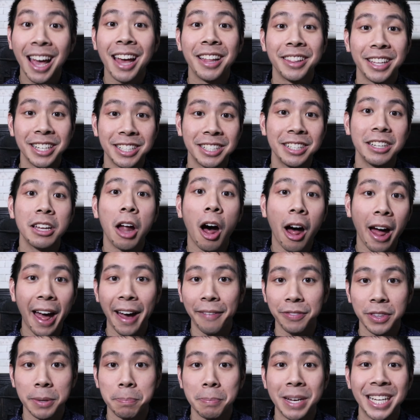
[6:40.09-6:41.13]
they did not have
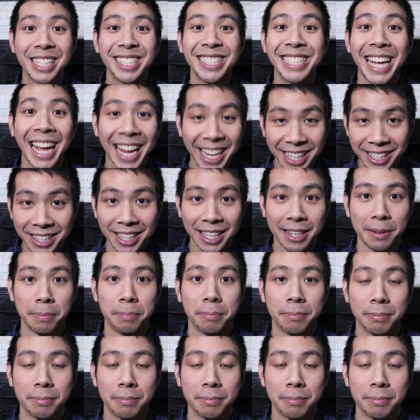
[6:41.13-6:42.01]
to maintain them.